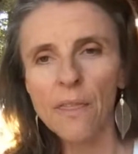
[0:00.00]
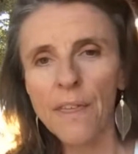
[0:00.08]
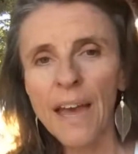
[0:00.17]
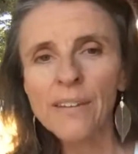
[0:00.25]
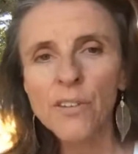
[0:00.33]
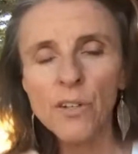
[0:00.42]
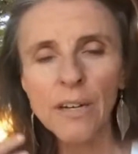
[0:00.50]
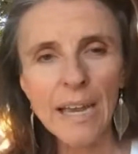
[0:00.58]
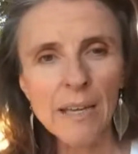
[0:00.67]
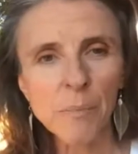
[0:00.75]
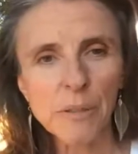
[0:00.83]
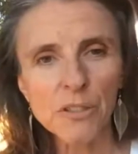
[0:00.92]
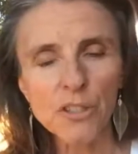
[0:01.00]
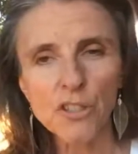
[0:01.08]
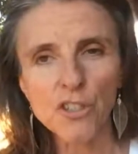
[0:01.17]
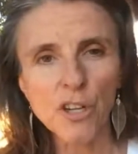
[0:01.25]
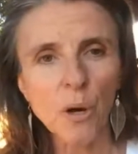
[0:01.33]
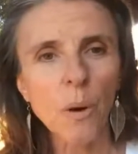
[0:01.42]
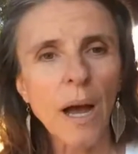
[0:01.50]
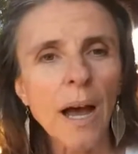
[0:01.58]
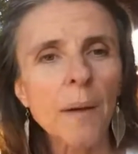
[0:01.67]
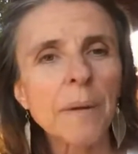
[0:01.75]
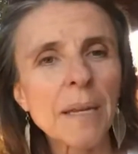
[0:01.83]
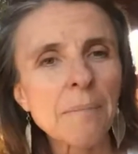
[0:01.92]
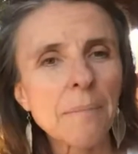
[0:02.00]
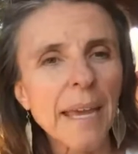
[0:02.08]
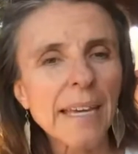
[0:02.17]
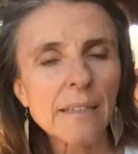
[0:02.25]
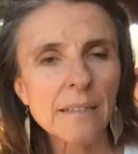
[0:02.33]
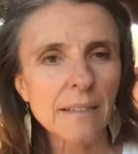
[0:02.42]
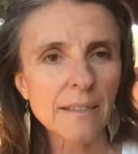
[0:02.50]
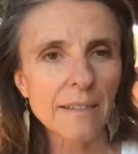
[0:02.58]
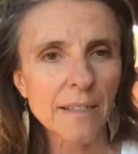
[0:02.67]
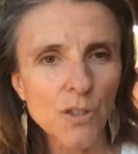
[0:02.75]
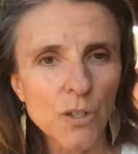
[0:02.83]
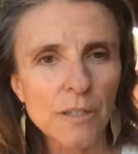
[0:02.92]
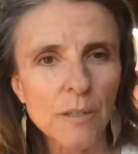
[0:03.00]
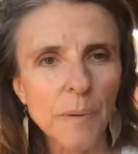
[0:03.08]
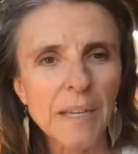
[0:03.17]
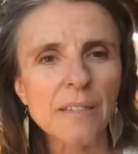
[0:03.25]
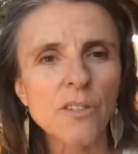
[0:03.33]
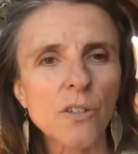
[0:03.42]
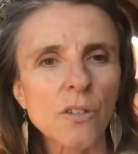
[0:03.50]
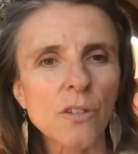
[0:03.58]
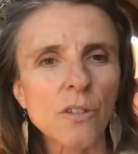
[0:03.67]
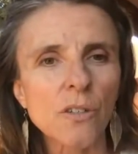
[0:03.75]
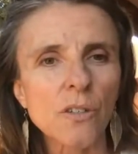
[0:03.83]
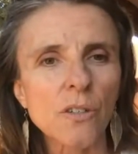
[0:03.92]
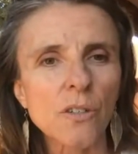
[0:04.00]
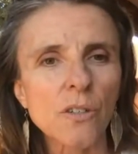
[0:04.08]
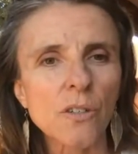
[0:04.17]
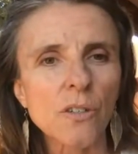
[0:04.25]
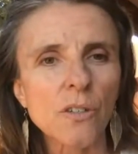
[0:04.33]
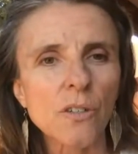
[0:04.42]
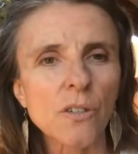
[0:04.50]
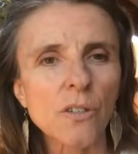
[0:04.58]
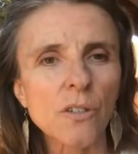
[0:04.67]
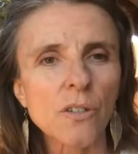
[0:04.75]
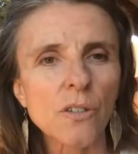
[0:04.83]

then you're able to show up and make decisions because you're listening to yourself.